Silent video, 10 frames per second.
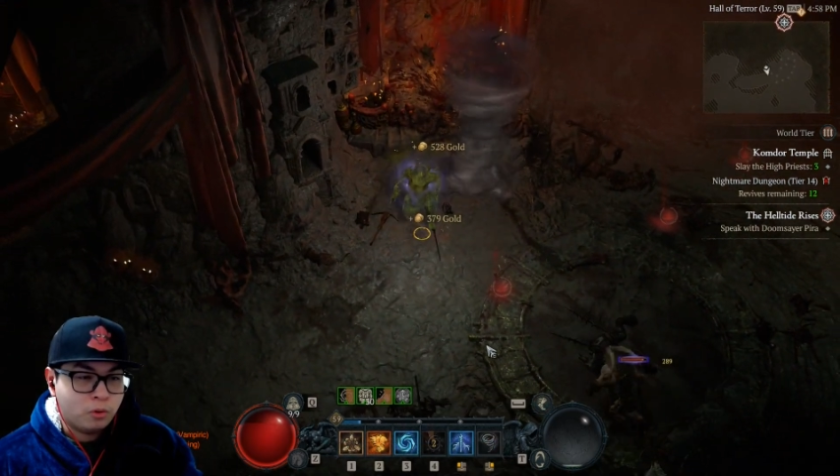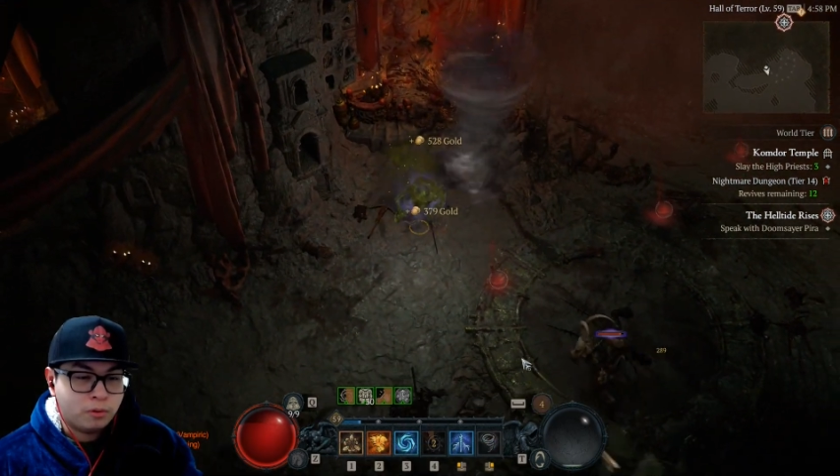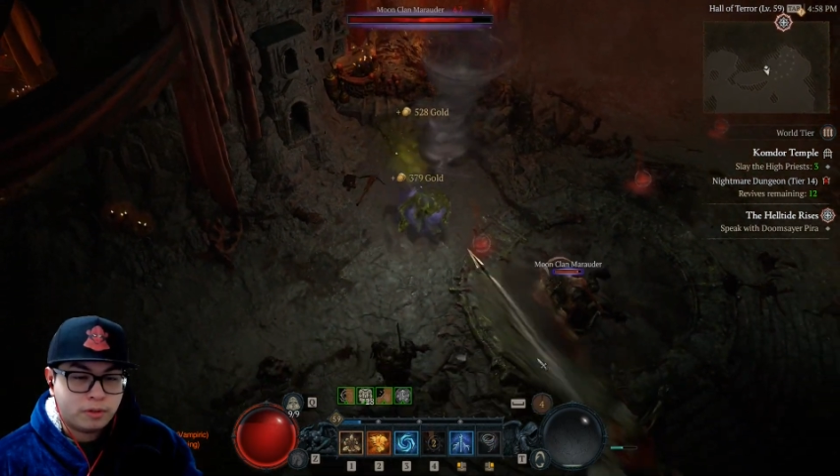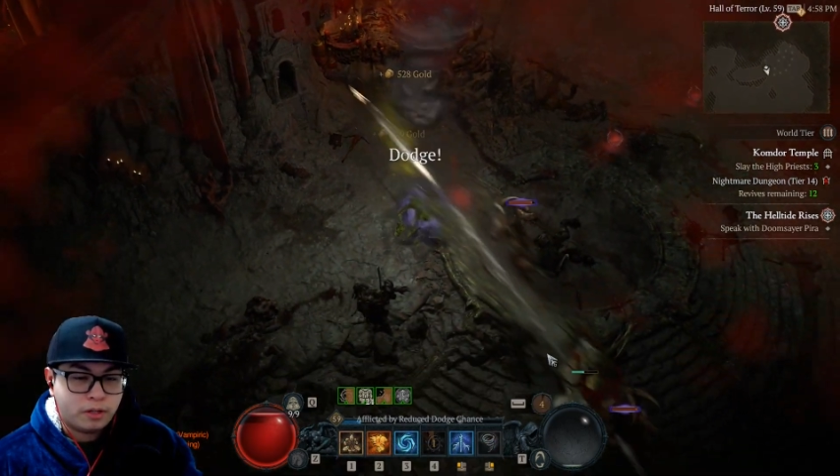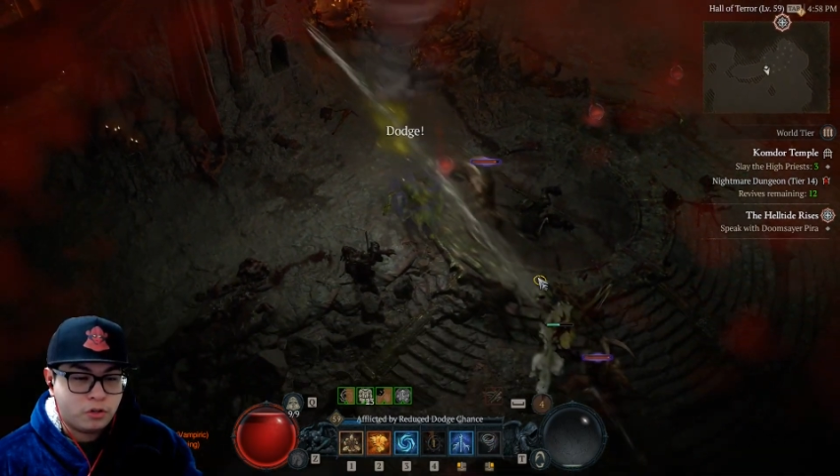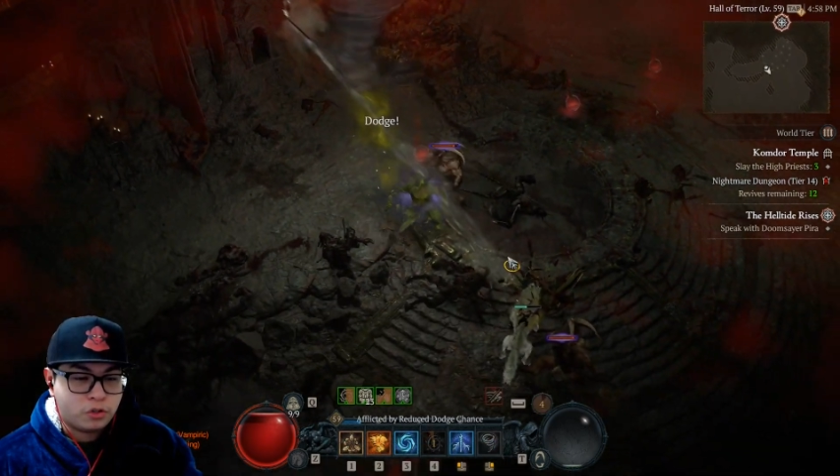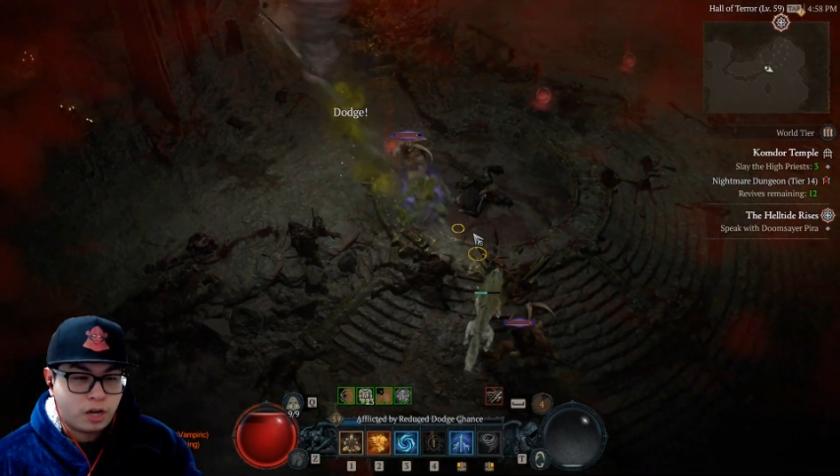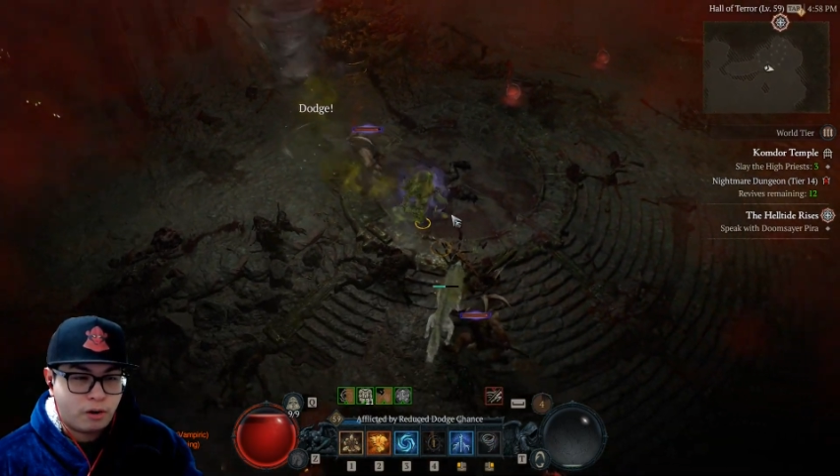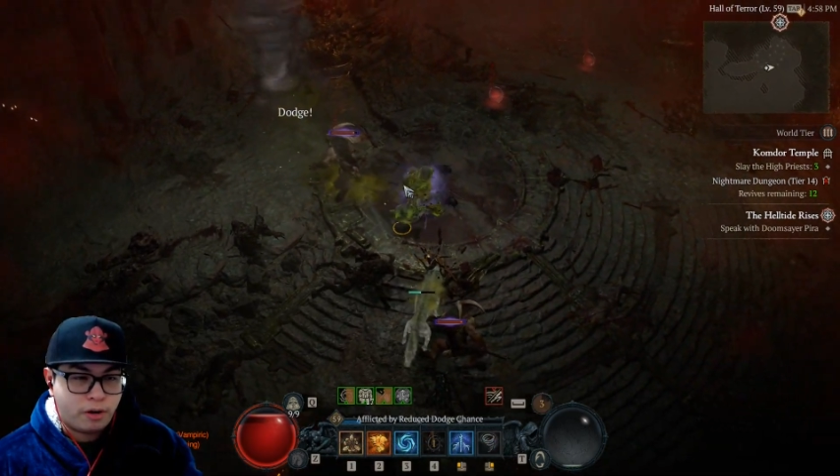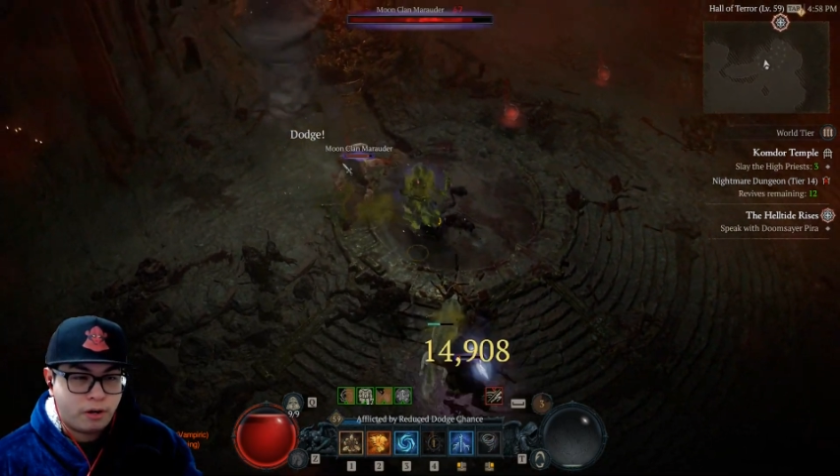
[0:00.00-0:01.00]
then you just
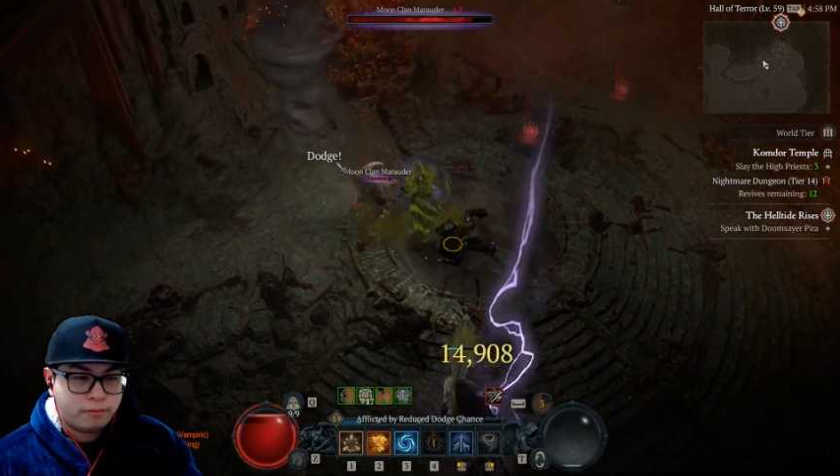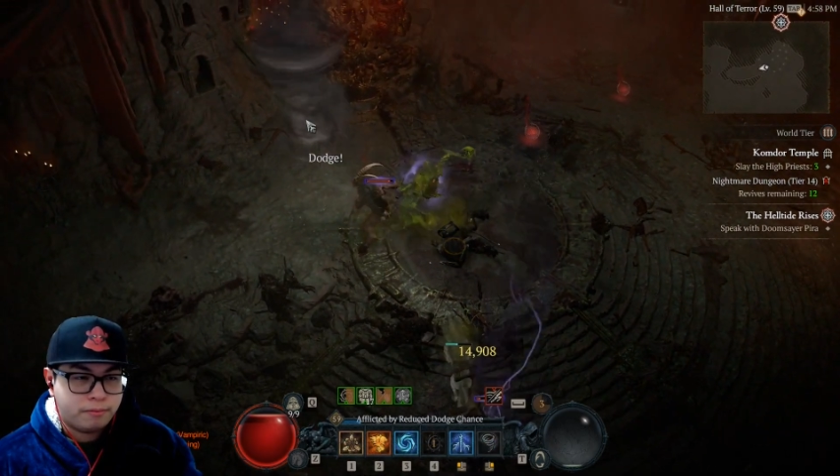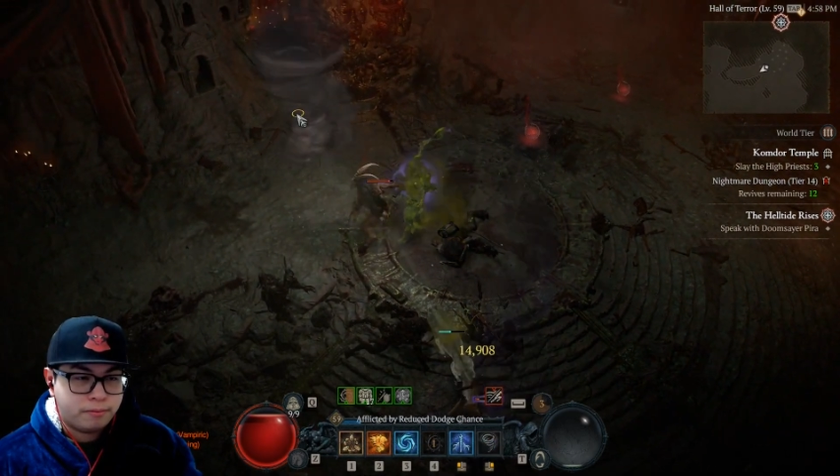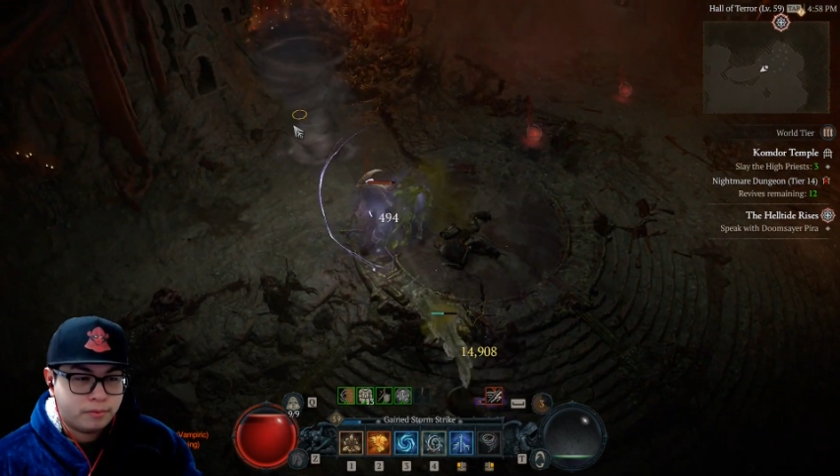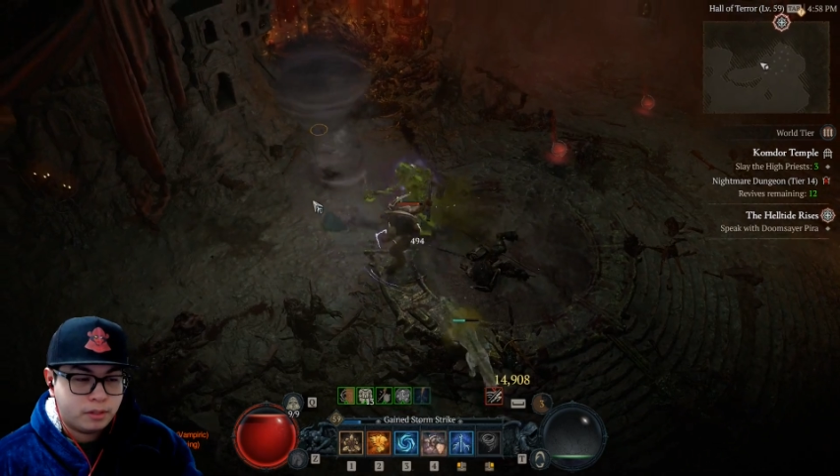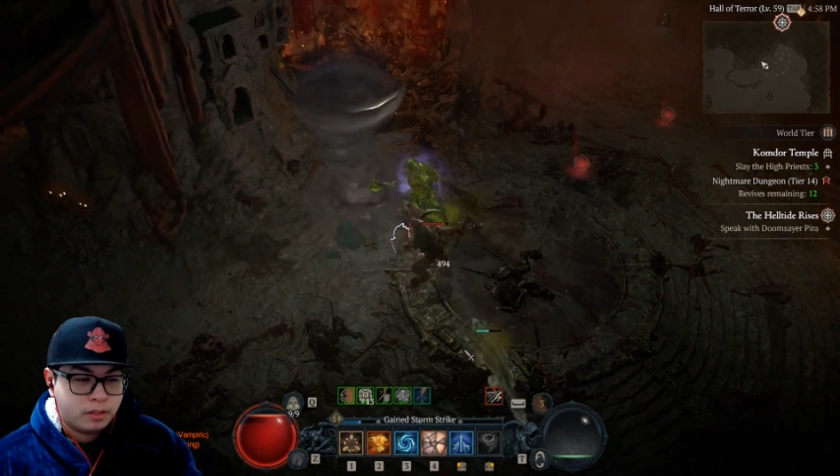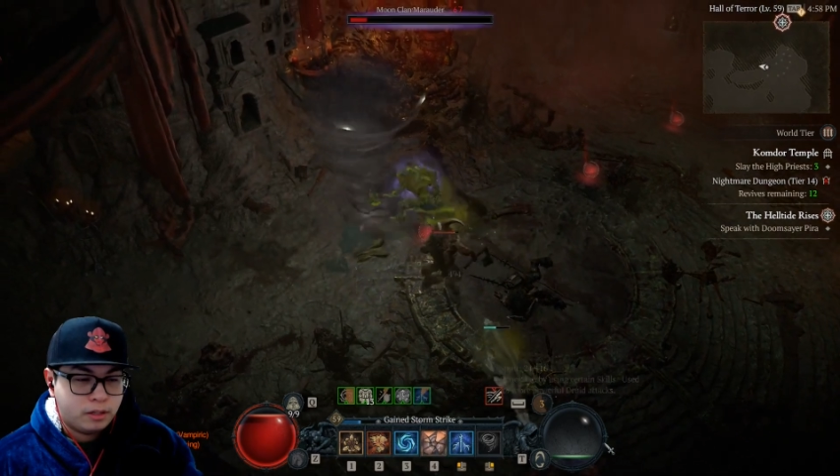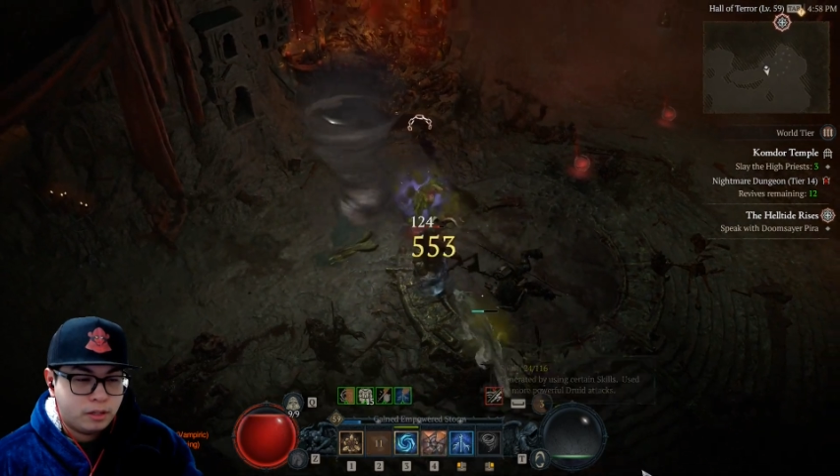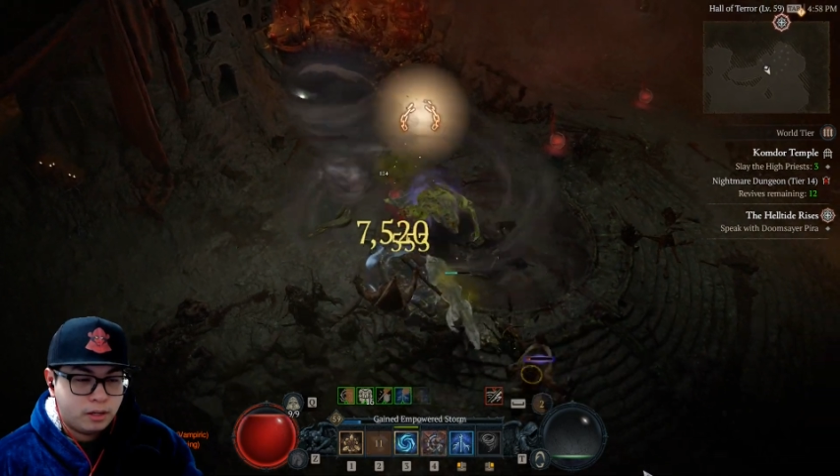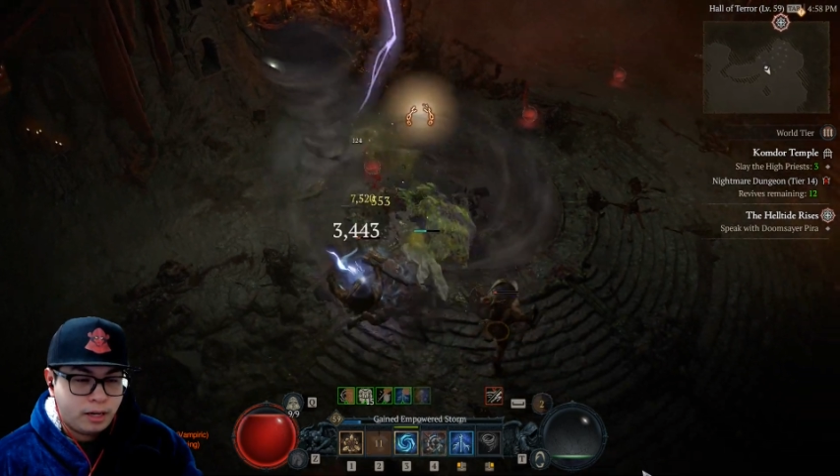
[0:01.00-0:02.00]
carry on.
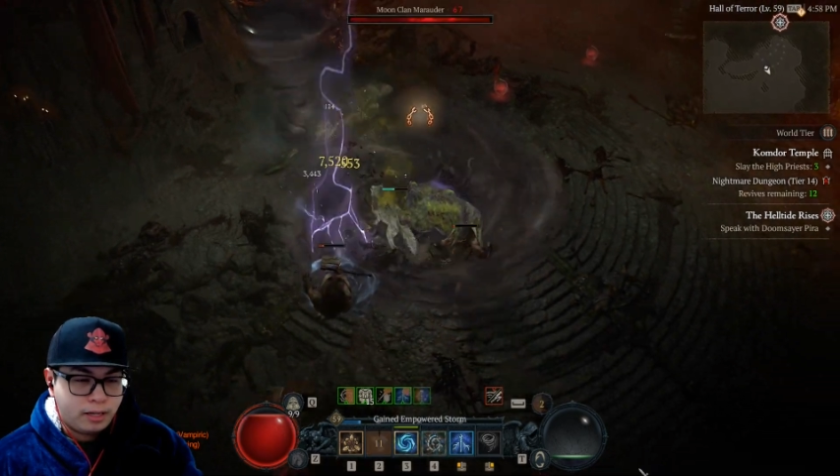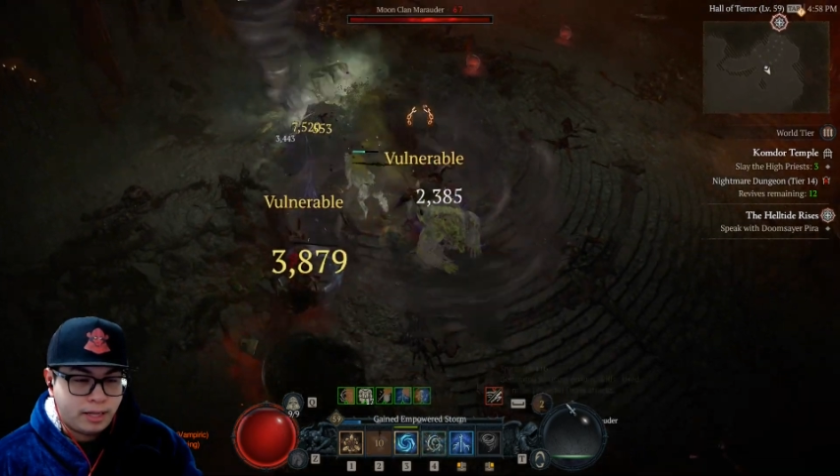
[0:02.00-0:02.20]
And